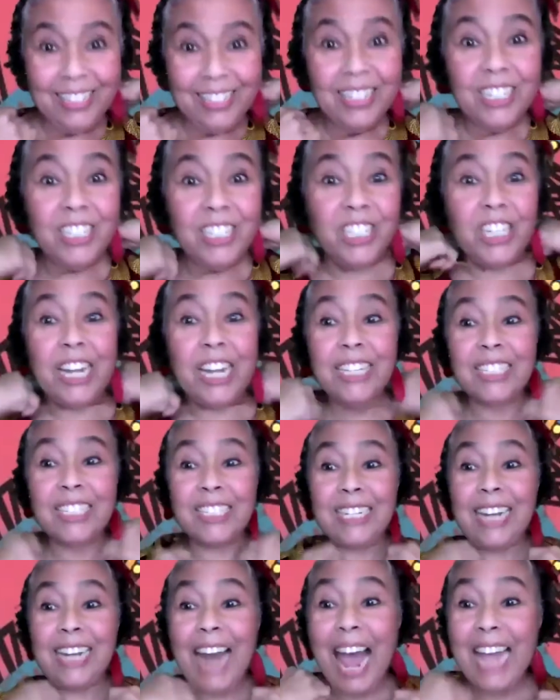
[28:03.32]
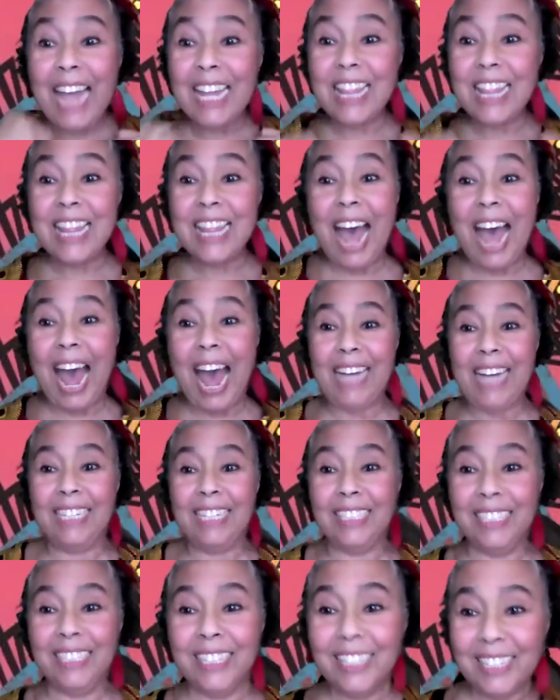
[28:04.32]
just like that.
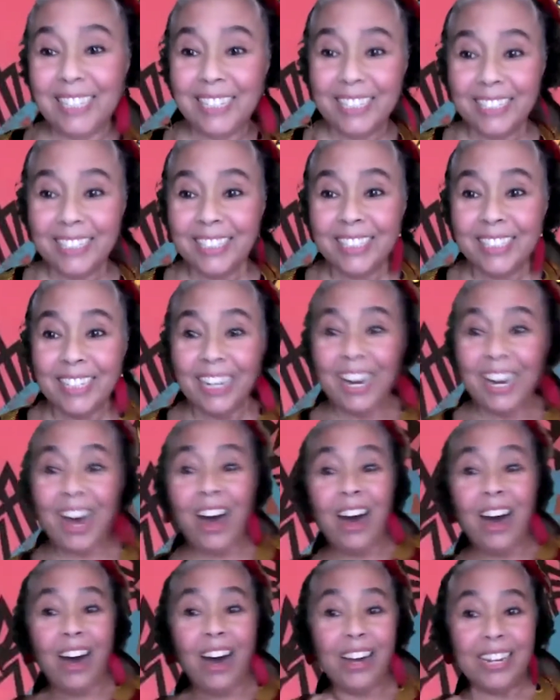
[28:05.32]
Oh,